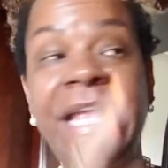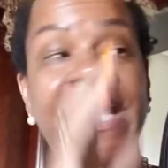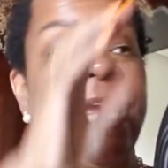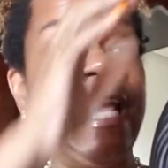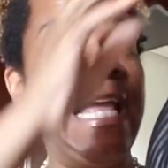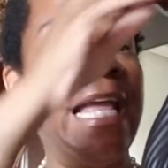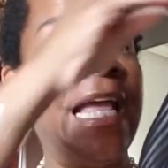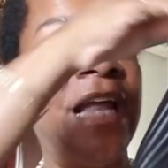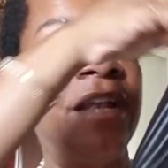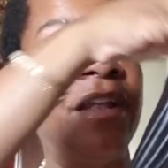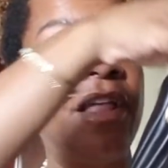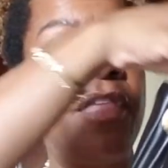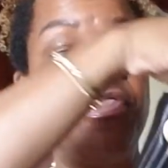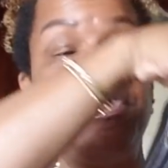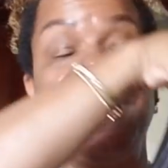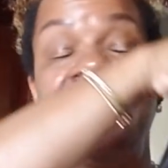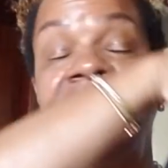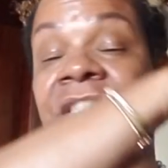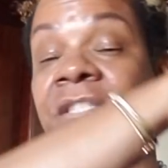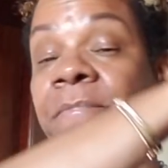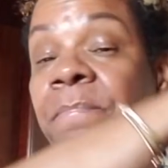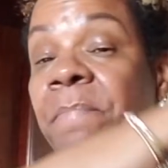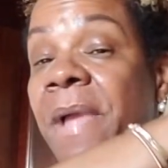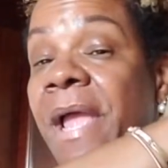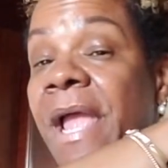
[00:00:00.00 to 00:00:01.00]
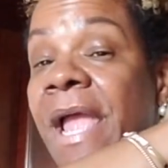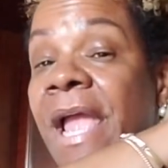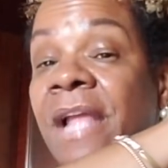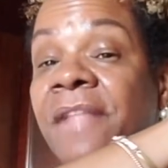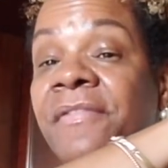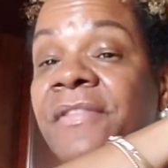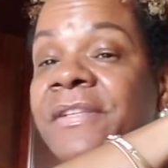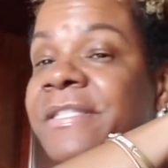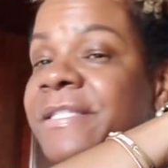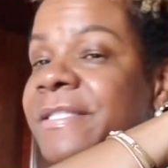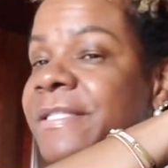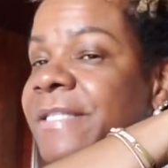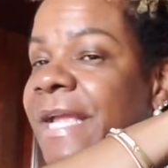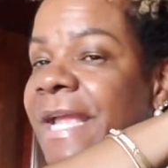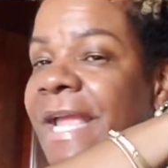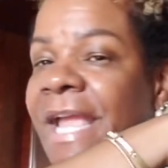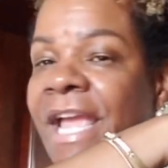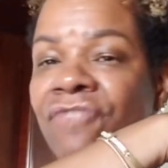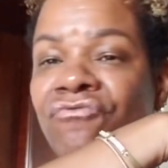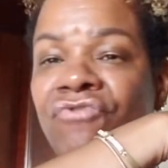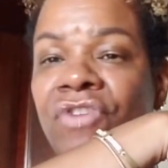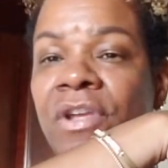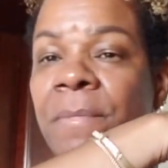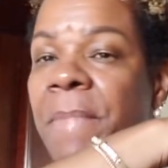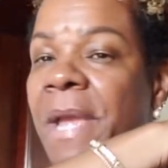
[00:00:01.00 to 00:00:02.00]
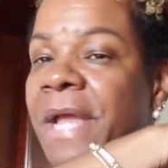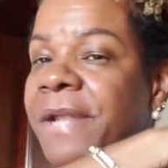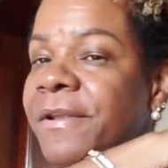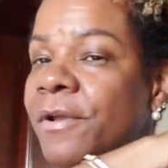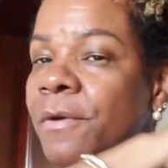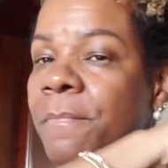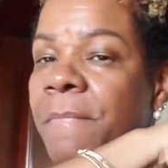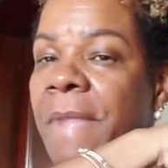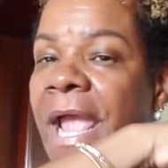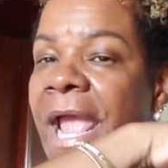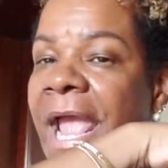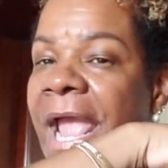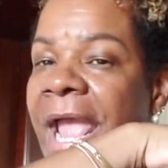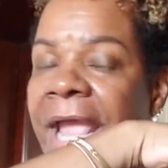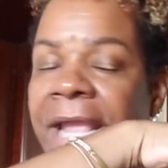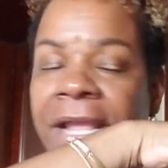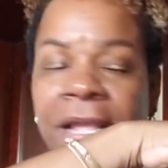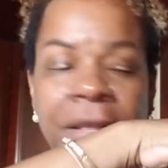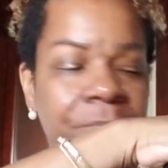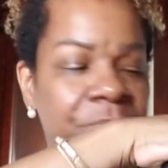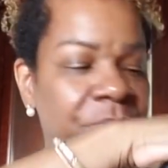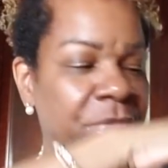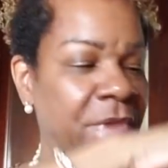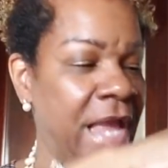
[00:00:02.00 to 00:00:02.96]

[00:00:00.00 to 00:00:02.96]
And this bag, this is a Henry Bendel bag.